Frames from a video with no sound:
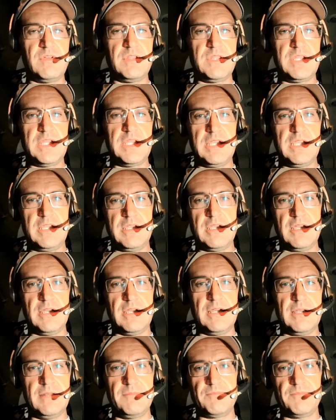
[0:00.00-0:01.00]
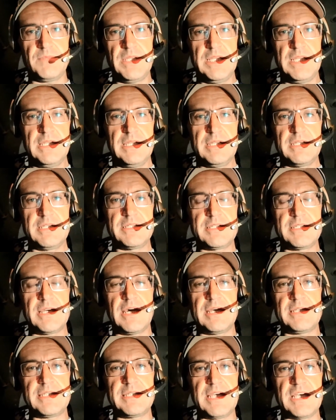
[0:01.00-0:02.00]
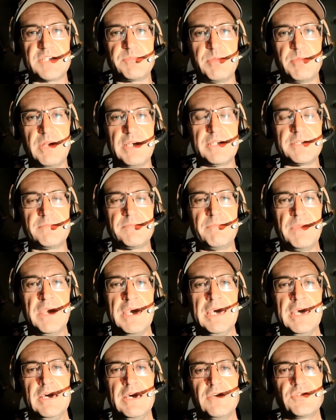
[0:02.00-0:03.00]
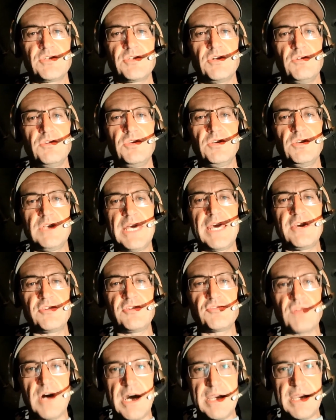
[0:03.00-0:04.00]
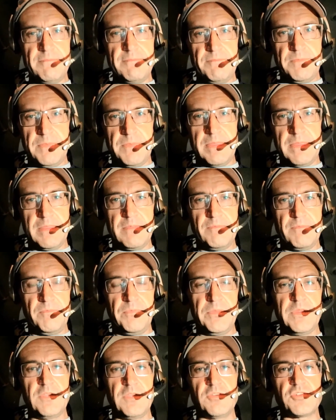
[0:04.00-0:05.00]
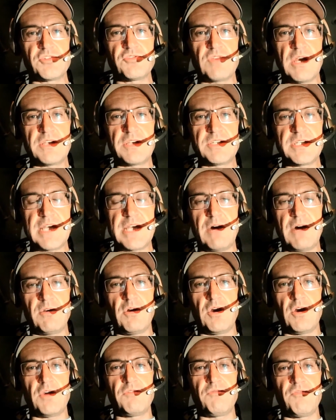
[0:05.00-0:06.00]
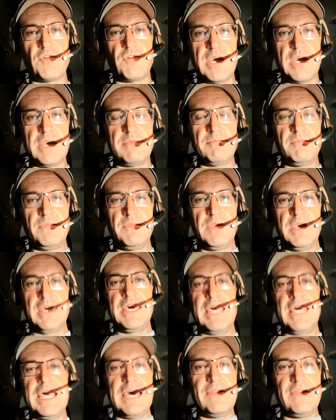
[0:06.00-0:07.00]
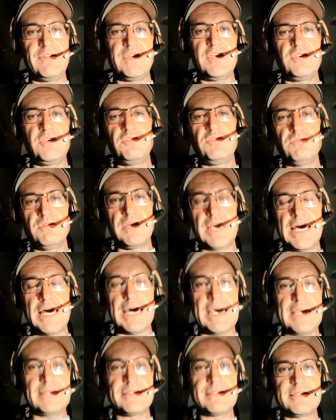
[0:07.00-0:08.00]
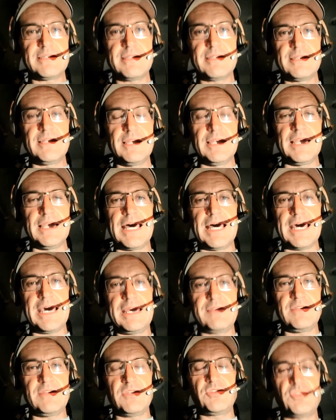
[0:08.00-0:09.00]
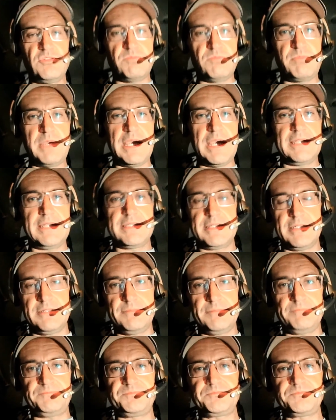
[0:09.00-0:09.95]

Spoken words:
the design takes place. So you'll let it dry. You'll stretch it out on a frame, and then you light the line that you painted.